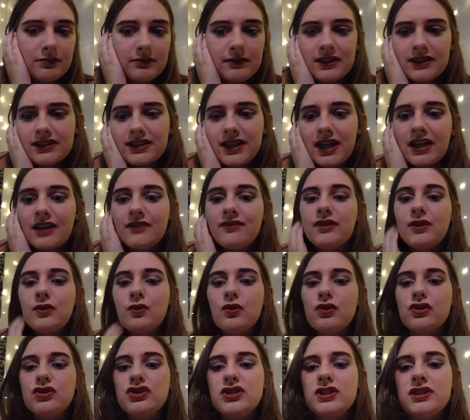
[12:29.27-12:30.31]
is kind of an
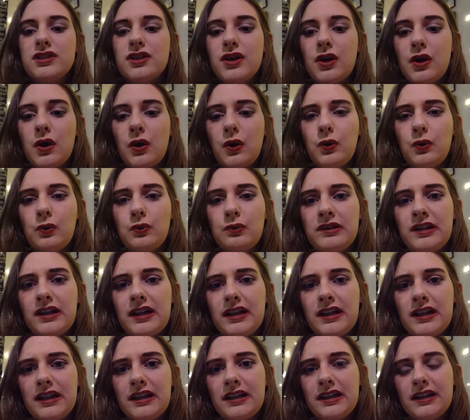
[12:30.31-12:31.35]
orangey tone,
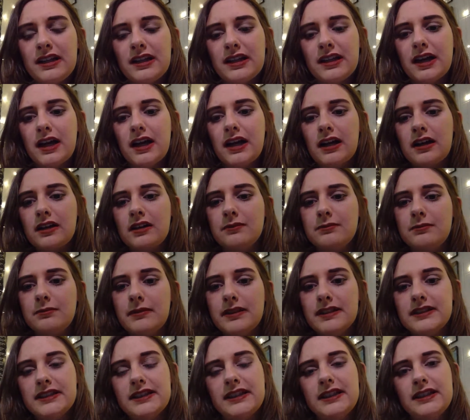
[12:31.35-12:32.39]
and
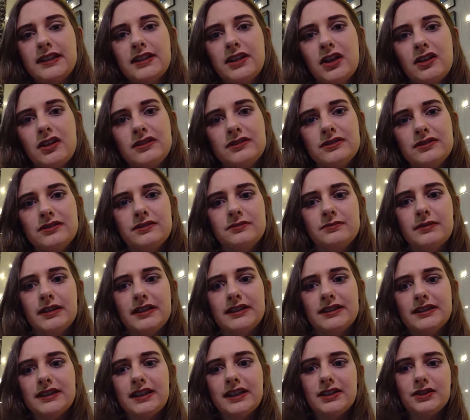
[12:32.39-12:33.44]
my
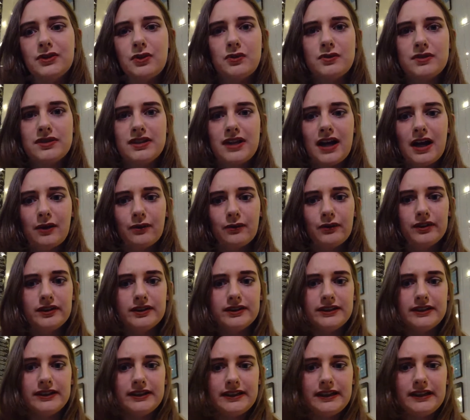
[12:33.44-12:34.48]
skin tone's not
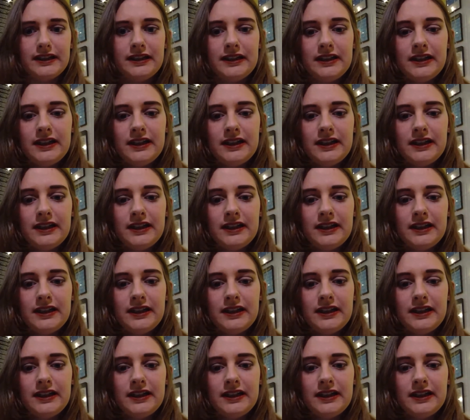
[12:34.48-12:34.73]
really,